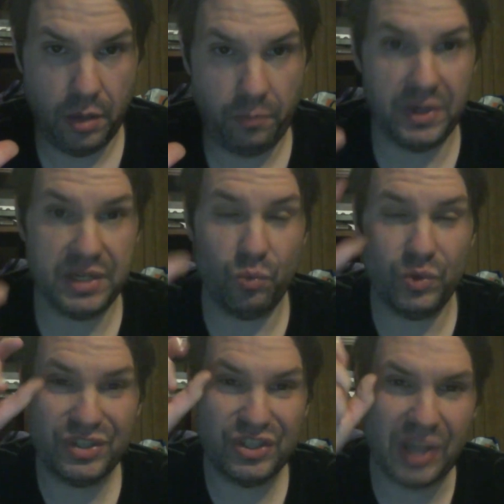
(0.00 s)
But it
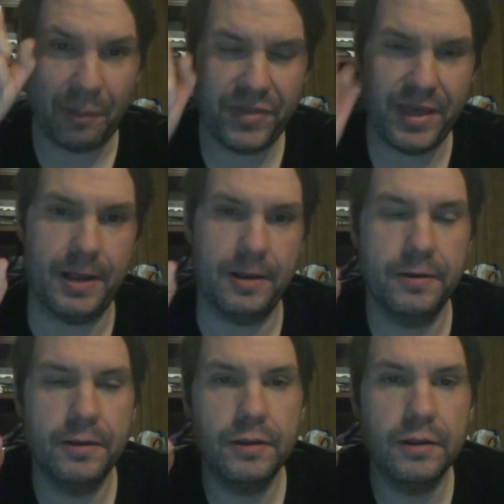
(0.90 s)
was something.
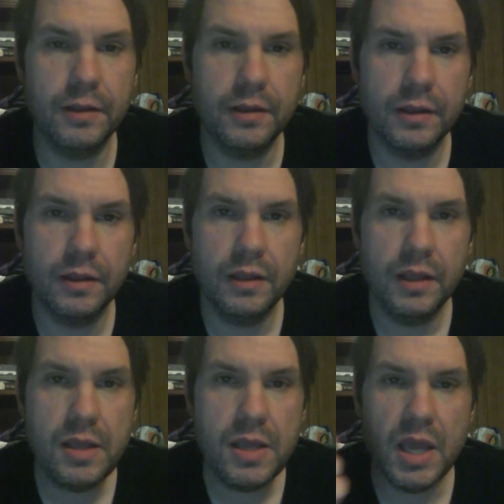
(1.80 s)

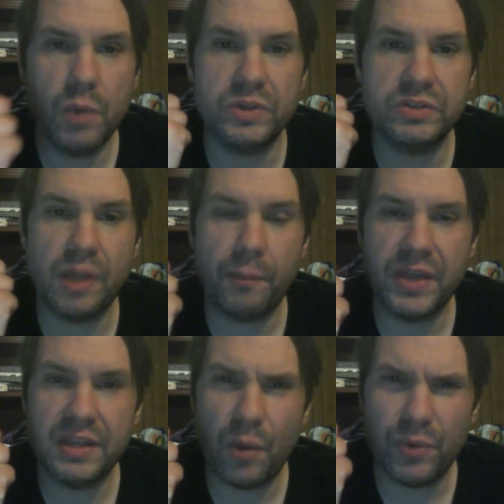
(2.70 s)
It was
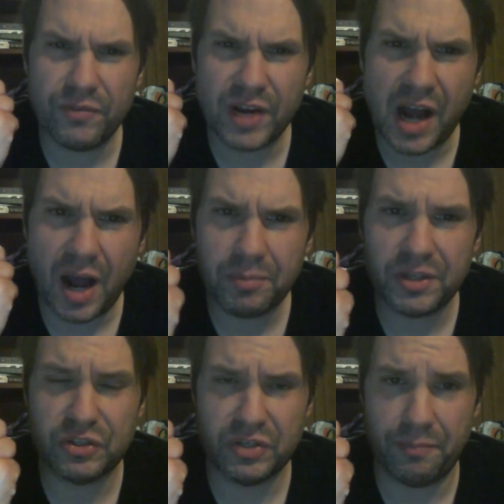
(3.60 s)
something that would have
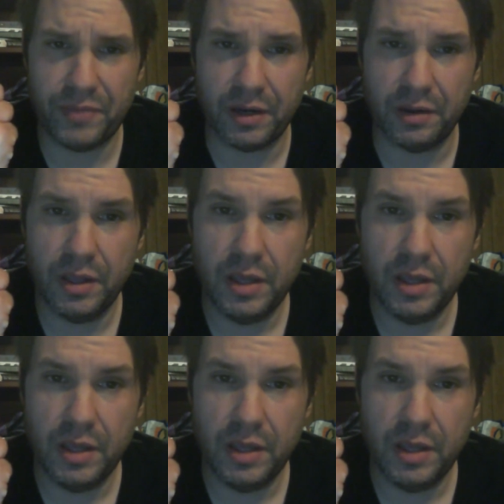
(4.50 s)
accomplished something.